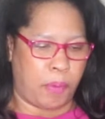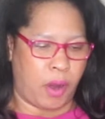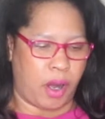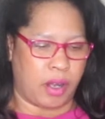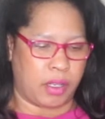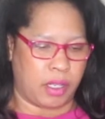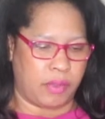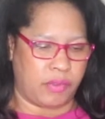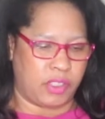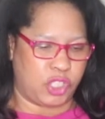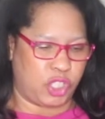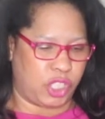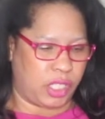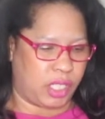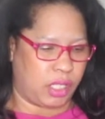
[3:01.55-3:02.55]
part of the
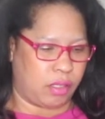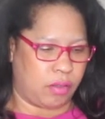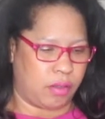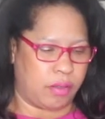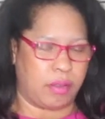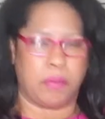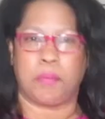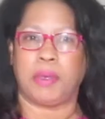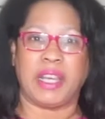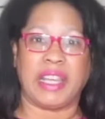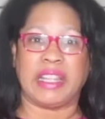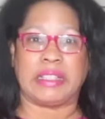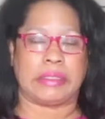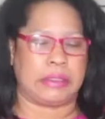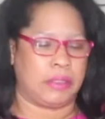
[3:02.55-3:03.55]
chicken, or the butt
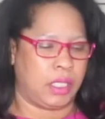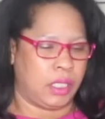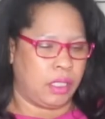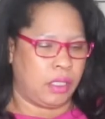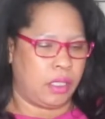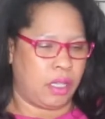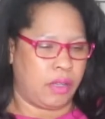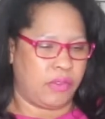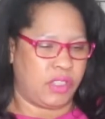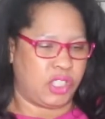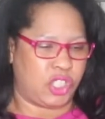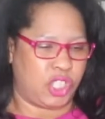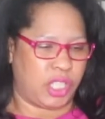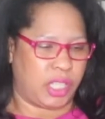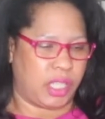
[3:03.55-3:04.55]
of the
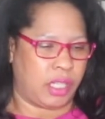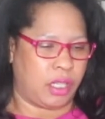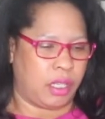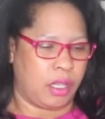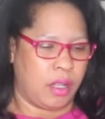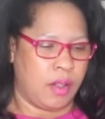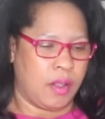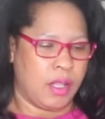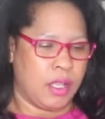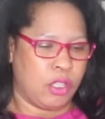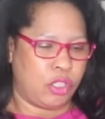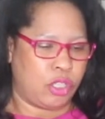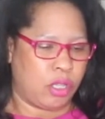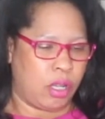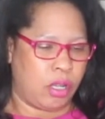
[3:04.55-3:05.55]
chicken.
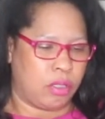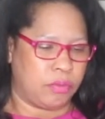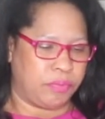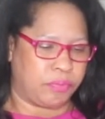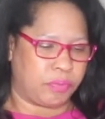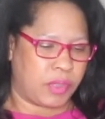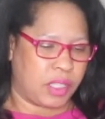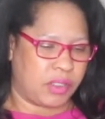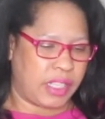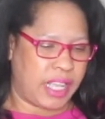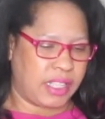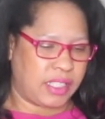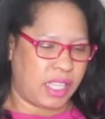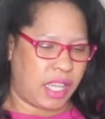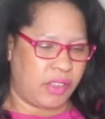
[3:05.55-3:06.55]
So
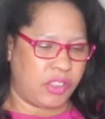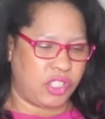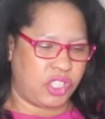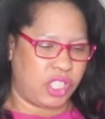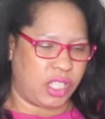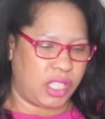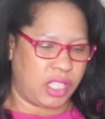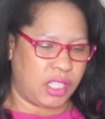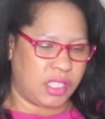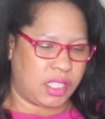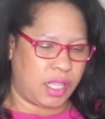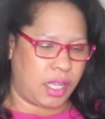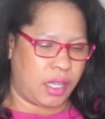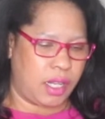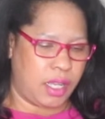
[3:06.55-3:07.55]
that's how the chicken is
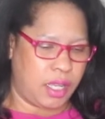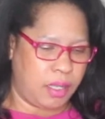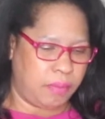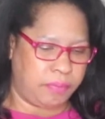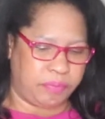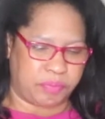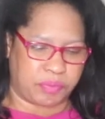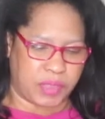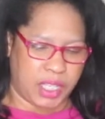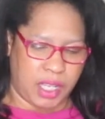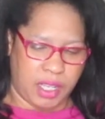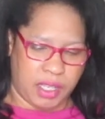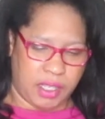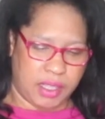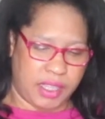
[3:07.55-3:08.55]
cut up.
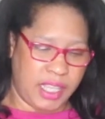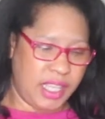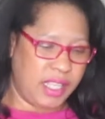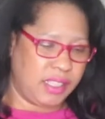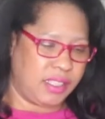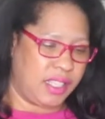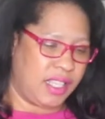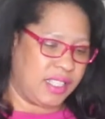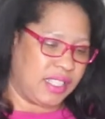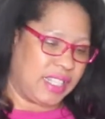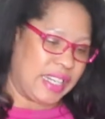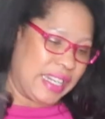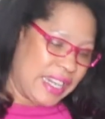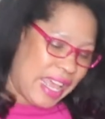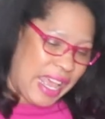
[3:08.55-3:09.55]
This is
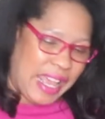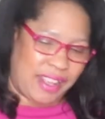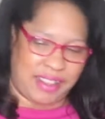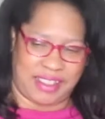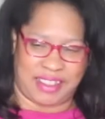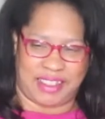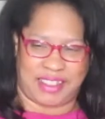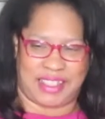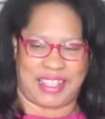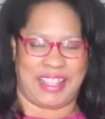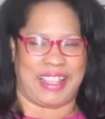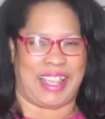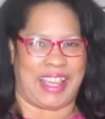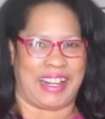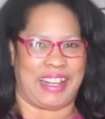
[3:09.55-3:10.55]
not the
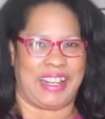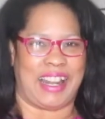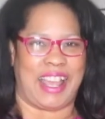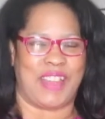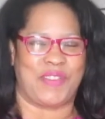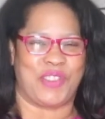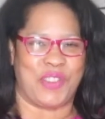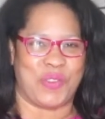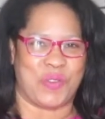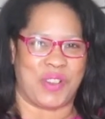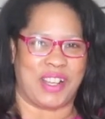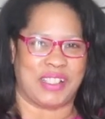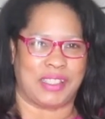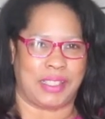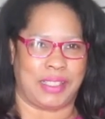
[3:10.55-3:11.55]
kind of knife you
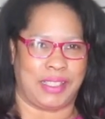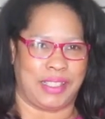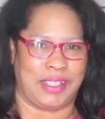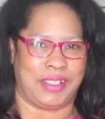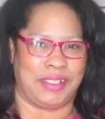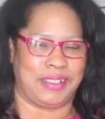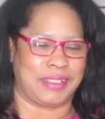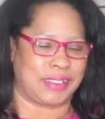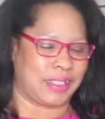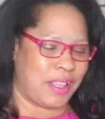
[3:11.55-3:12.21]
want to use,